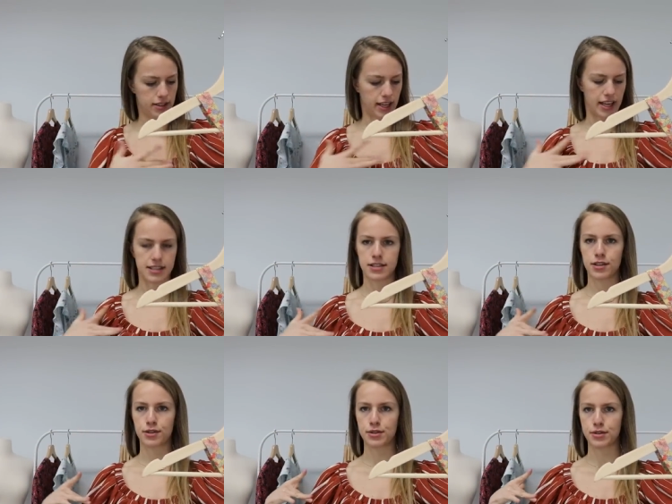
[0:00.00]
I
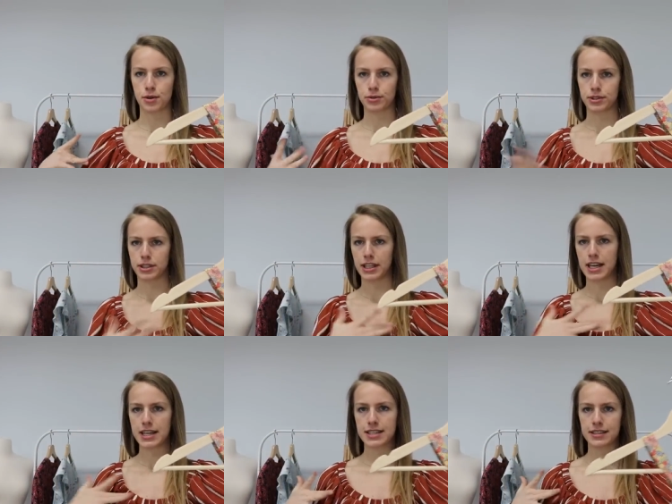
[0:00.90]
guess shoulder
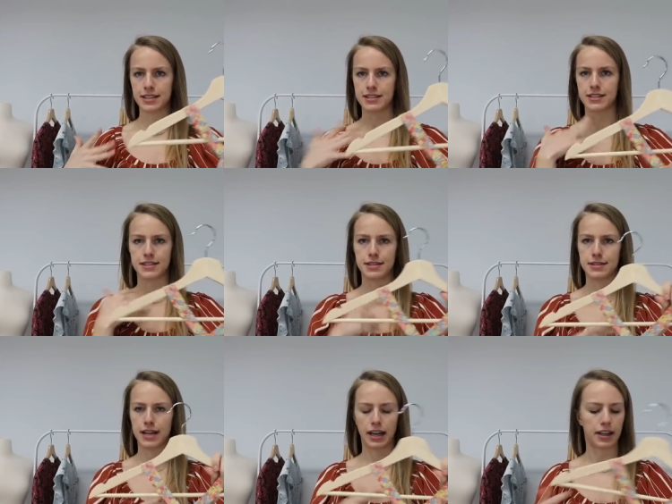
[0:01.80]
line because this
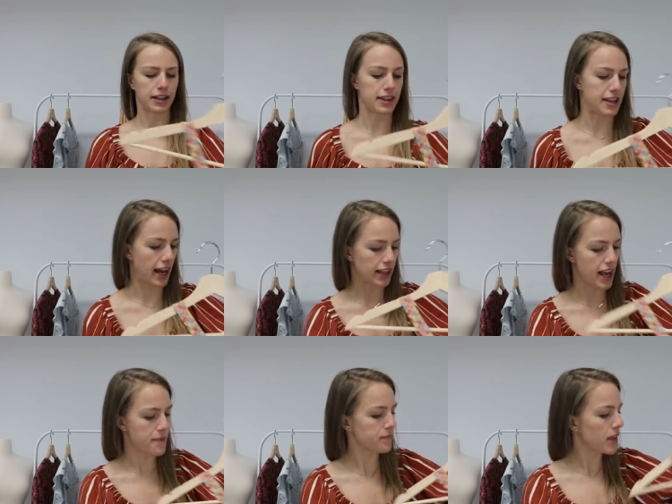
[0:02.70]
is technically the
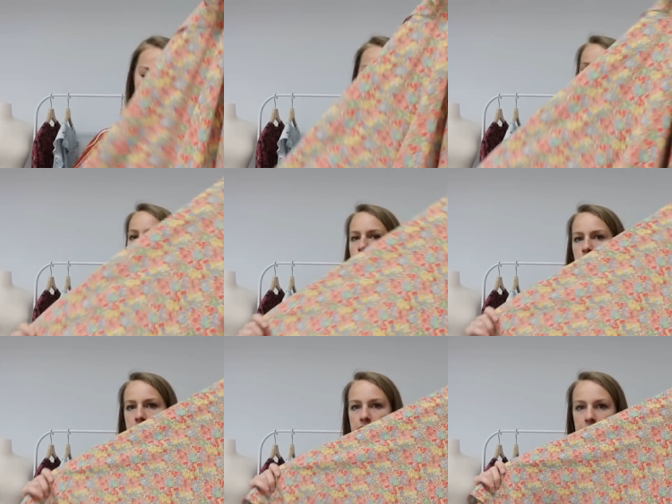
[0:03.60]
neckline. But yeah,
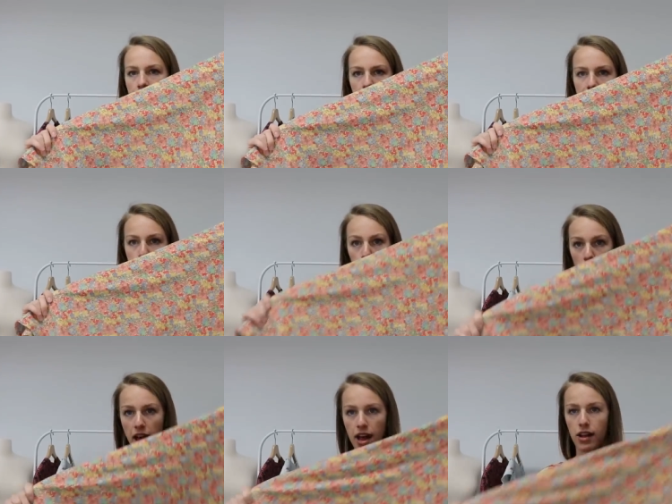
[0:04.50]
100% silk as
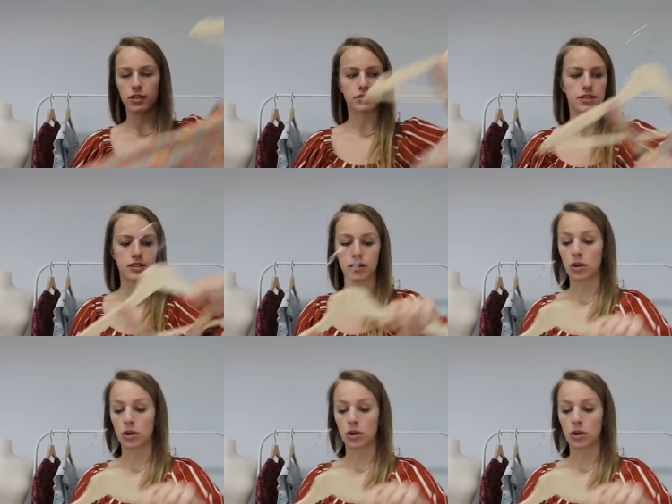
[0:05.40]
well.